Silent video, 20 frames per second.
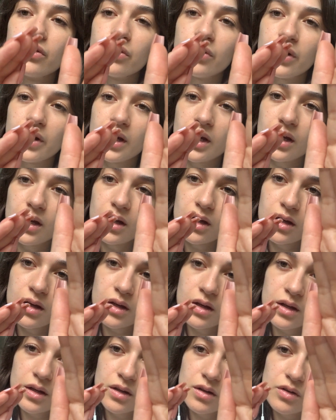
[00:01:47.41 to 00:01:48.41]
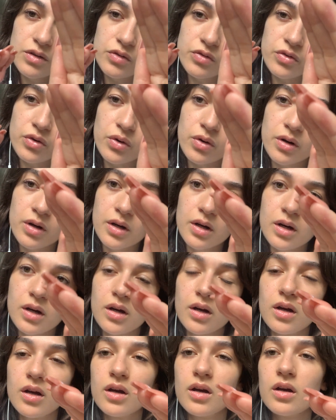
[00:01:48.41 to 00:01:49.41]
3, 4,
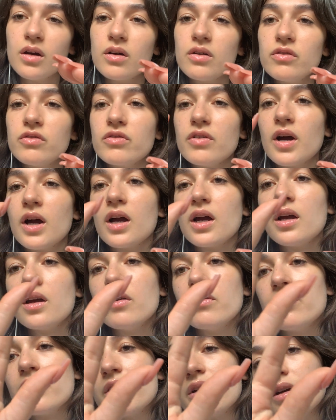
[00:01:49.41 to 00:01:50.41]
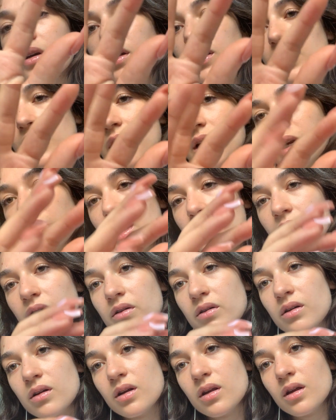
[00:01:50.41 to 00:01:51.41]
5. Let it out.
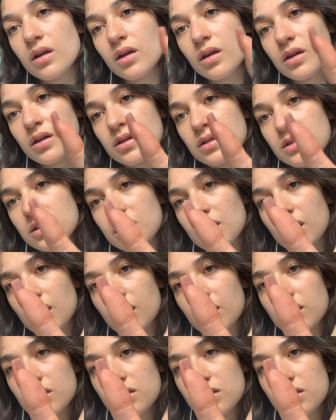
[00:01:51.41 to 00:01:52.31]
6, 7,